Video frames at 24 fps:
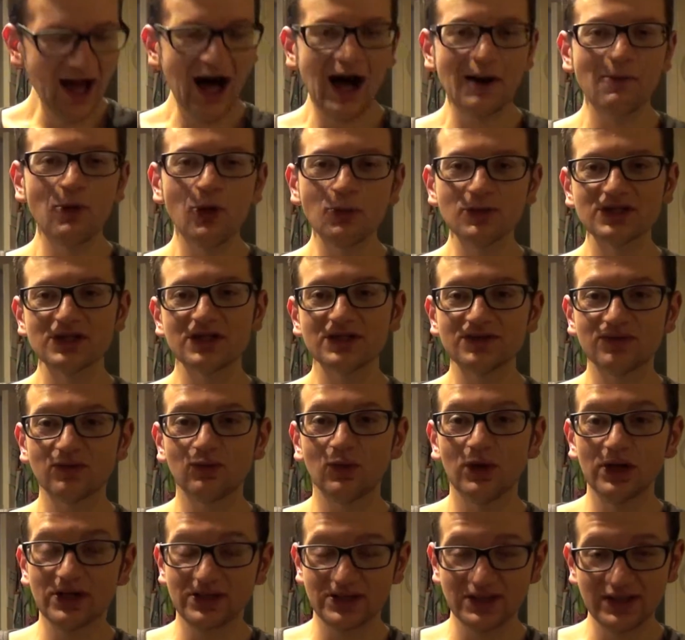I'm almost lost for
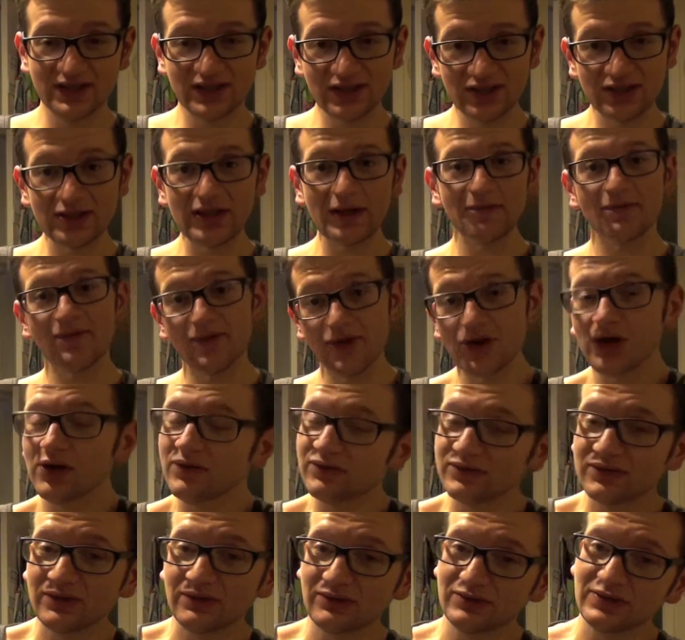words, and this doesn't happen very
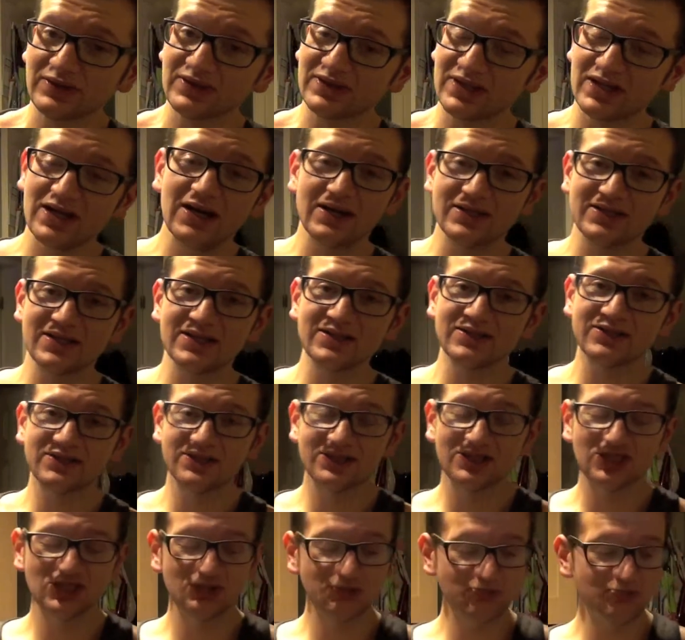often because I tend
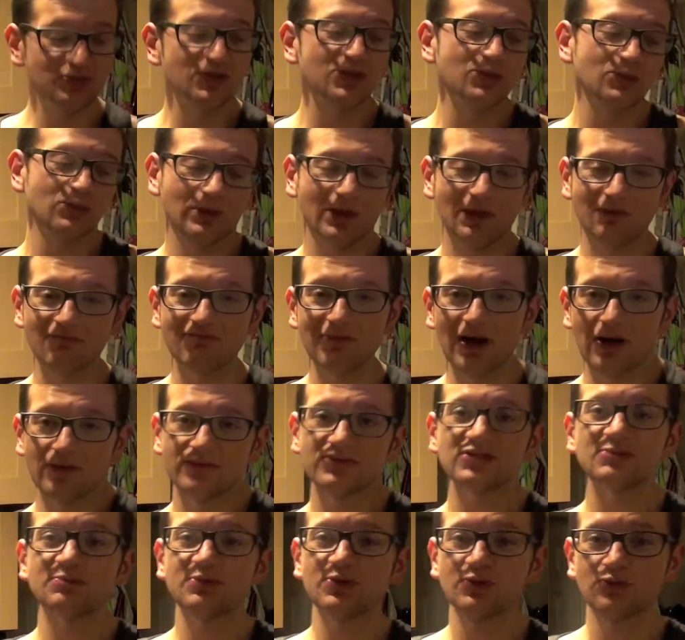to spew, like
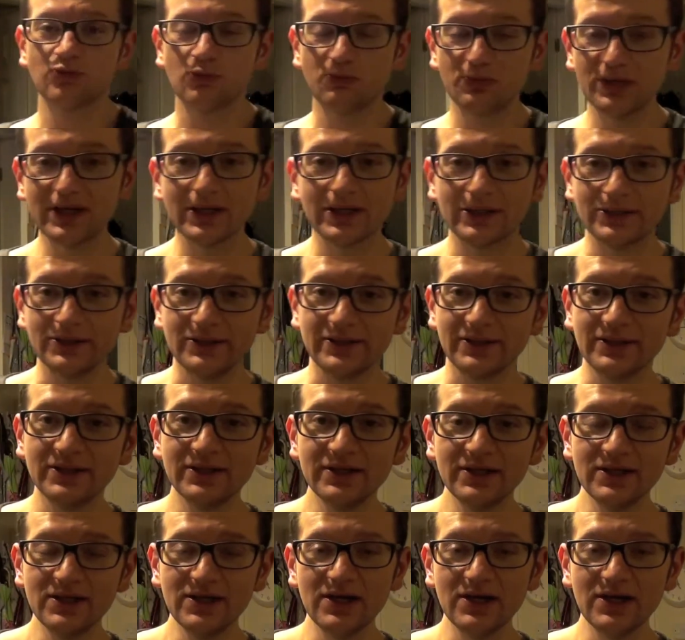mouth spew, repeatedly